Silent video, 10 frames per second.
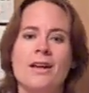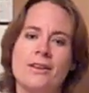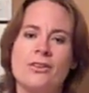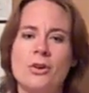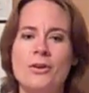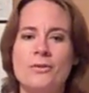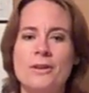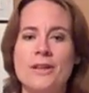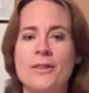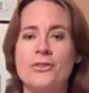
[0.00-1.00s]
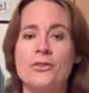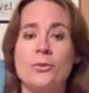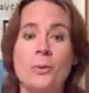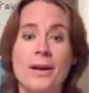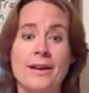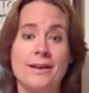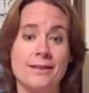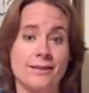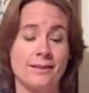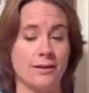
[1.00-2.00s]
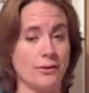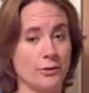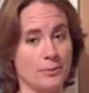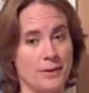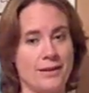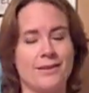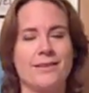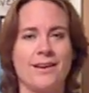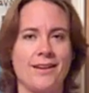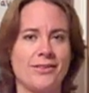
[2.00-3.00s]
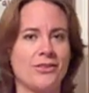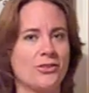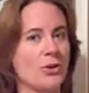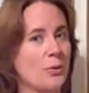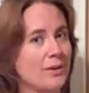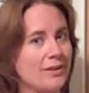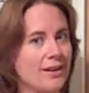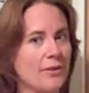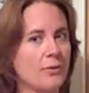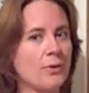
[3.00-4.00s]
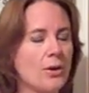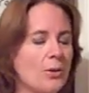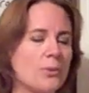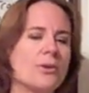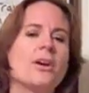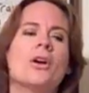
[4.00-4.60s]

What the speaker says: It's an RV that sways a little bit as it's going down the road.